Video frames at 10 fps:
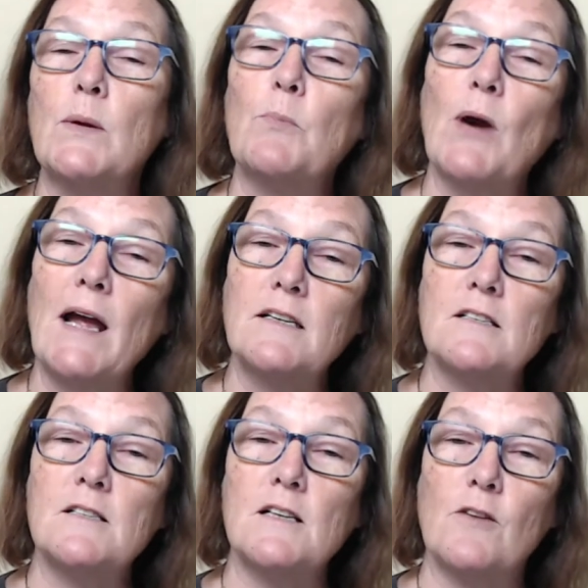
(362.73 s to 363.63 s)

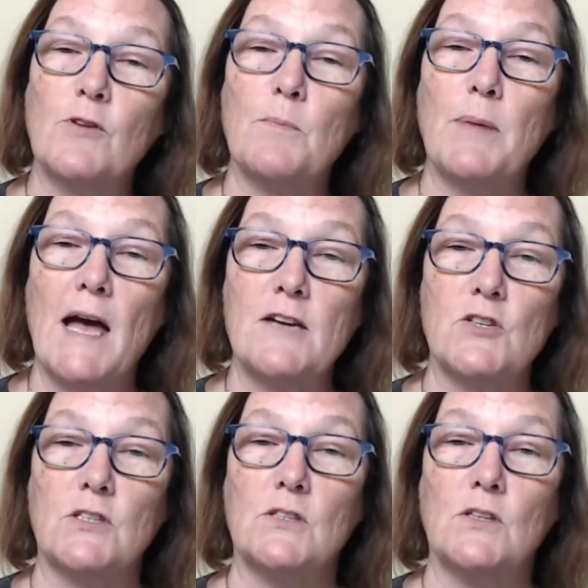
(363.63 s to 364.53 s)
practice self
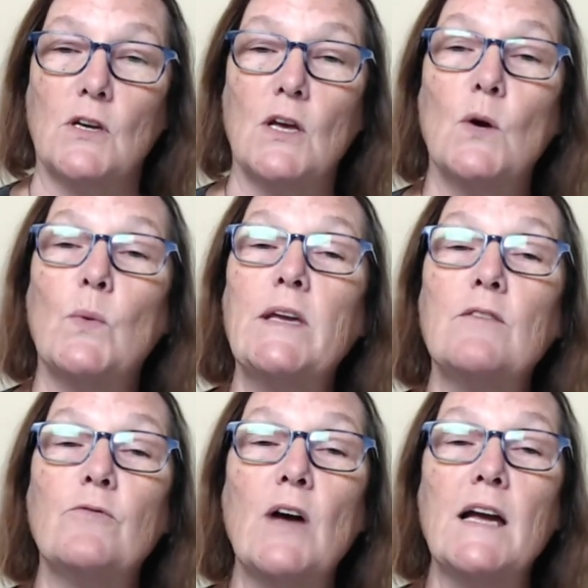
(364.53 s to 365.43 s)
compassion, we
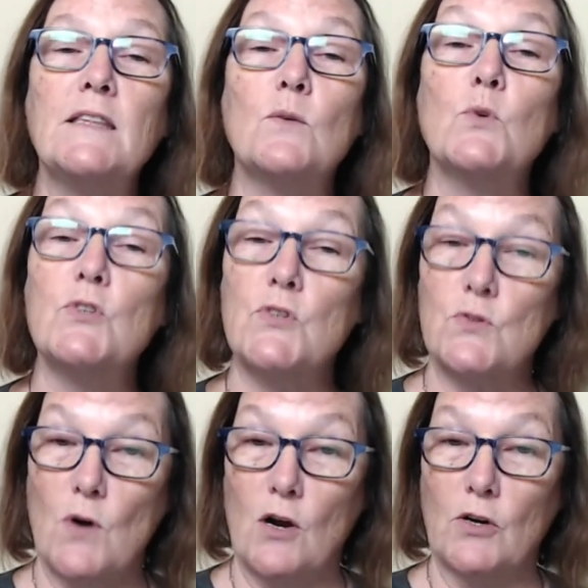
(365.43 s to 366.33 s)
can find that we're
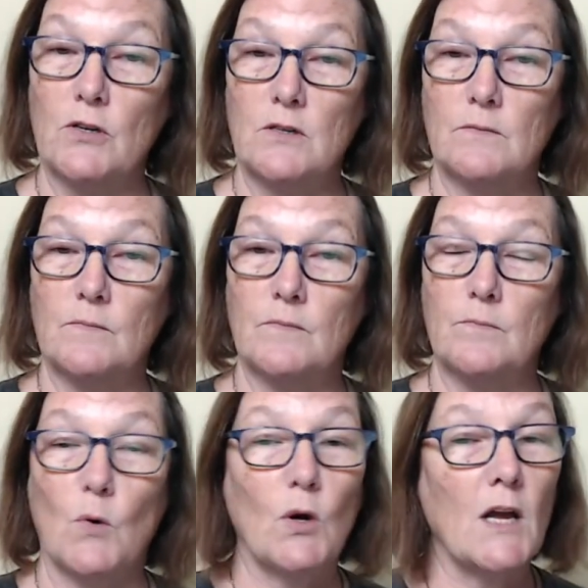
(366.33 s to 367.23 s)
stronger,
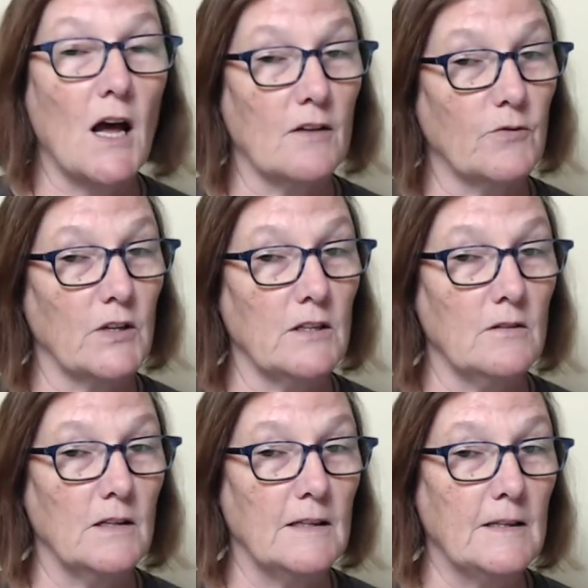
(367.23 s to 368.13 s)
more confident,
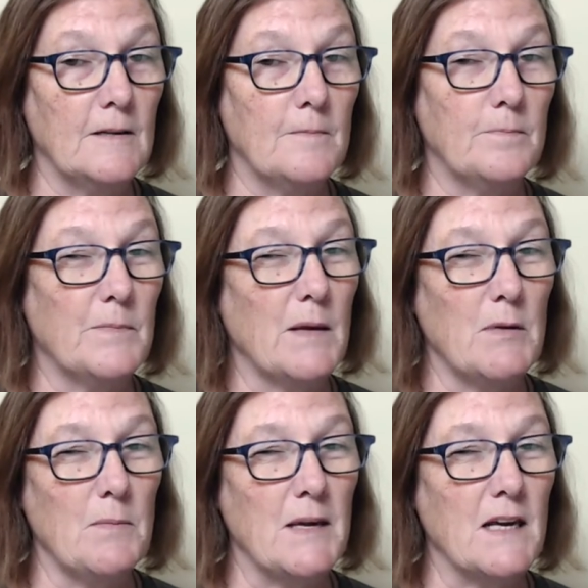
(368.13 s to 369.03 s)

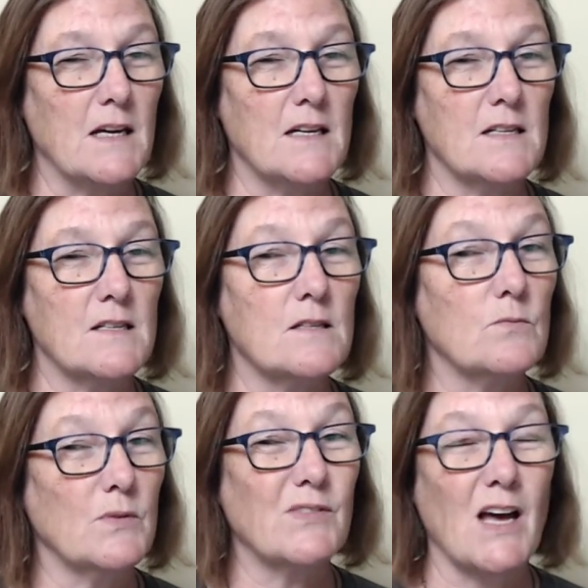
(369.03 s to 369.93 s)
maybe because
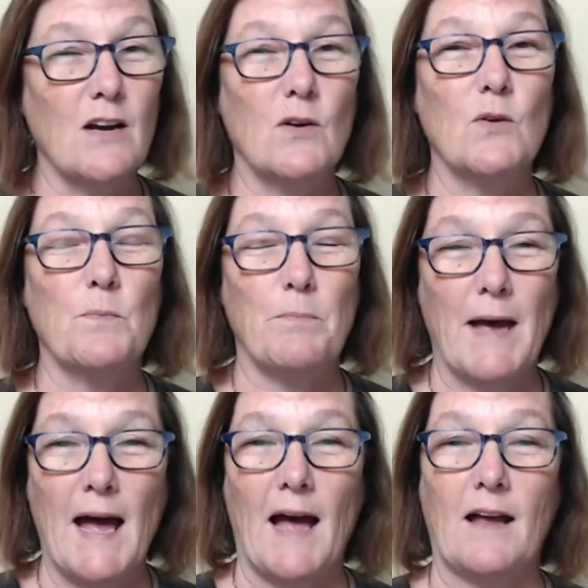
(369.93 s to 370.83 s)
we've got our own
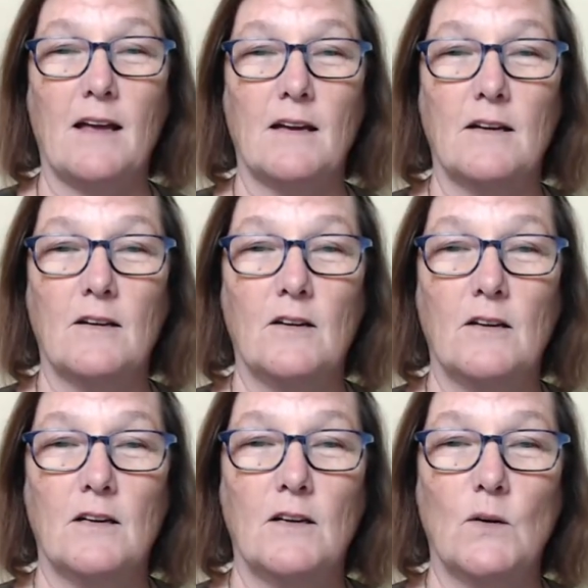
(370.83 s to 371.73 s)
back.
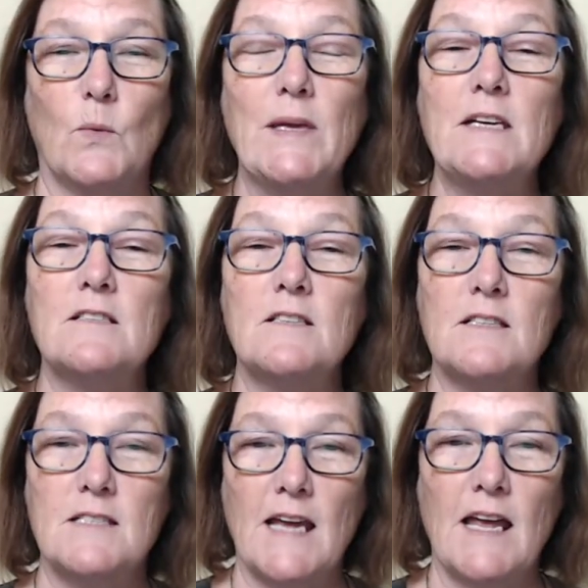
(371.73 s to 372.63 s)
We can
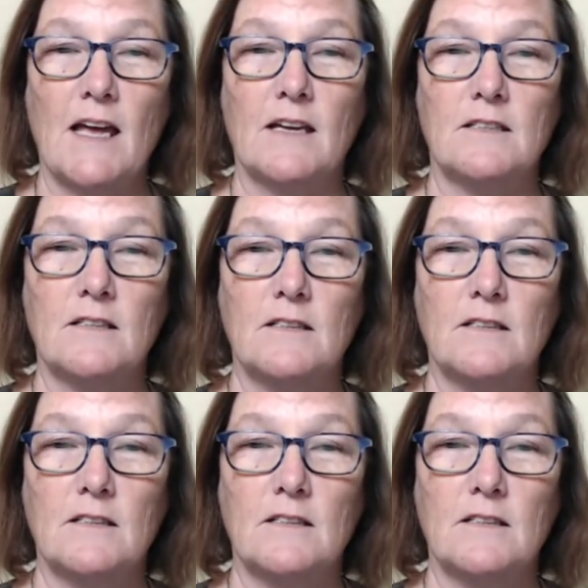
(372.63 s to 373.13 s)
stand.